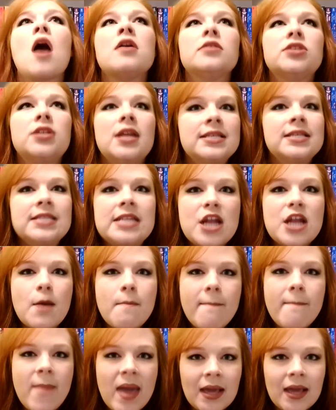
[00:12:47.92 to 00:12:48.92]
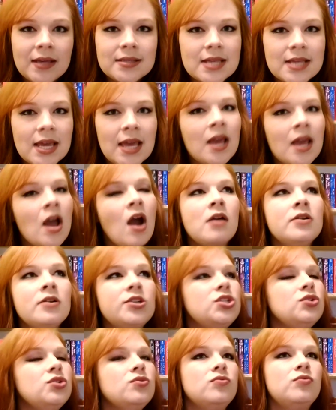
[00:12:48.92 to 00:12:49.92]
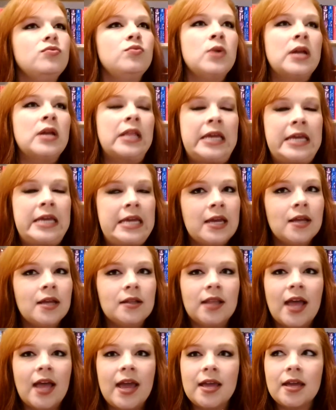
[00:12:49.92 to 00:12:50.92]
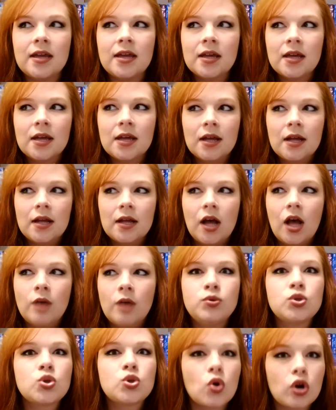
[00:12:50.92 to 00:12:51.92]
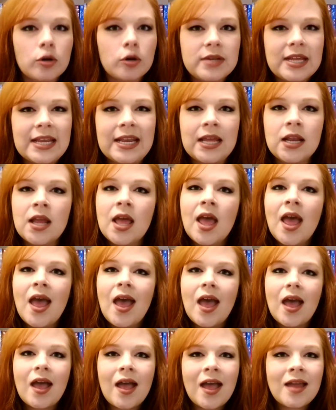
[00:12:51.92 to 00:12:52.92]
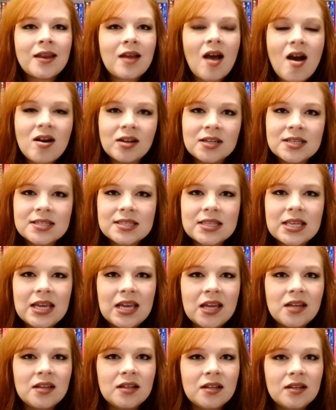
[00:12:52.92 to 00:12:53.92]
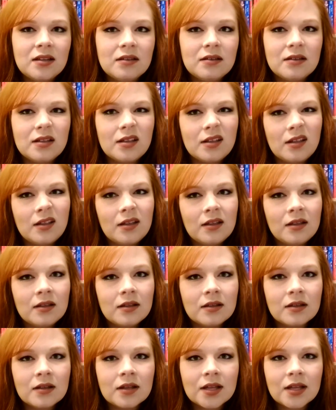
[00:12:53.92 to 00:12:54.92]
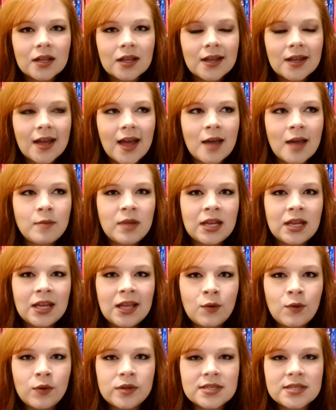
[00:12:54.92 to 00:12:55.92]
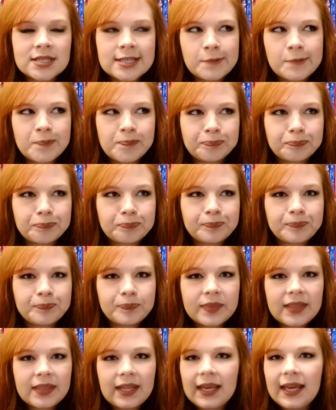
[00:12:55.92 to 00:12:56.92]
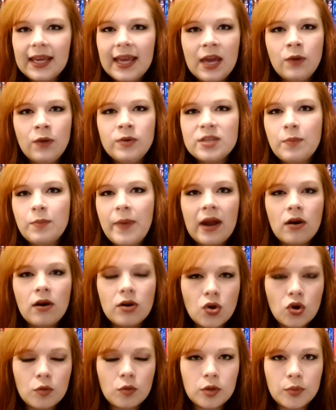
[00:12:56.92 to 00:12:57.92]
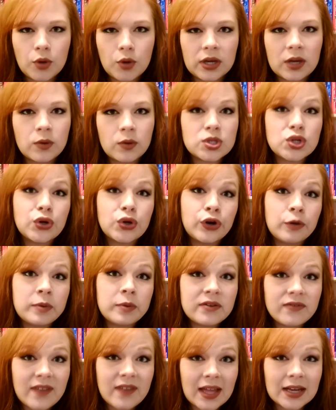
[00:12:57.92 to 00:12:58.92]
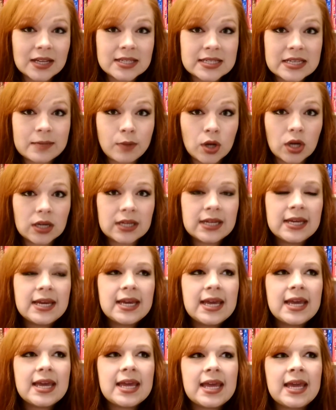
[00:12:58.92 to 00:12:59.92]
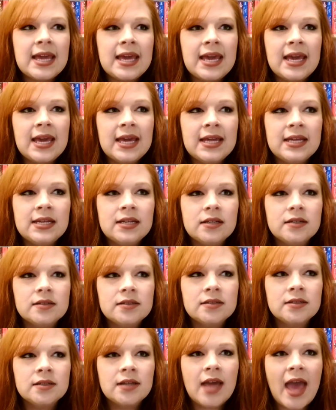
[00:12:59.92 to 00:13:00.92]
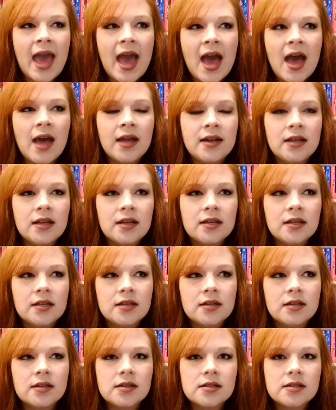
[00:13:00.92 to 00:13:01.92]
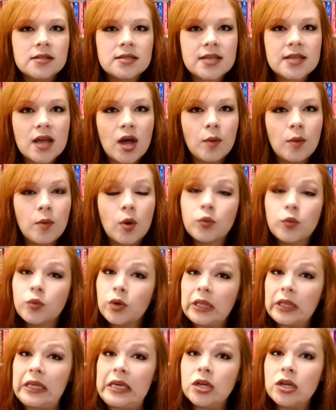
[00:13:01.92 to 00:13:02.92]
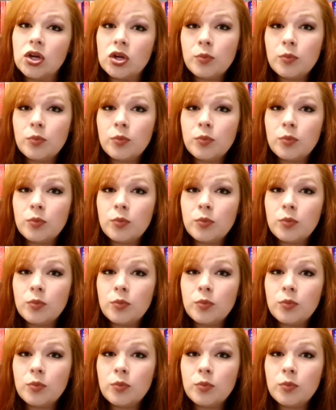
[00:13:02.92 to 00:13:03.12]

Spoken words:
Isn't it amazing? Aren't you really, like, absorbed in it?" And honestly, I mean, it was a paranormal book. It was an urban fantasy book. It had some really good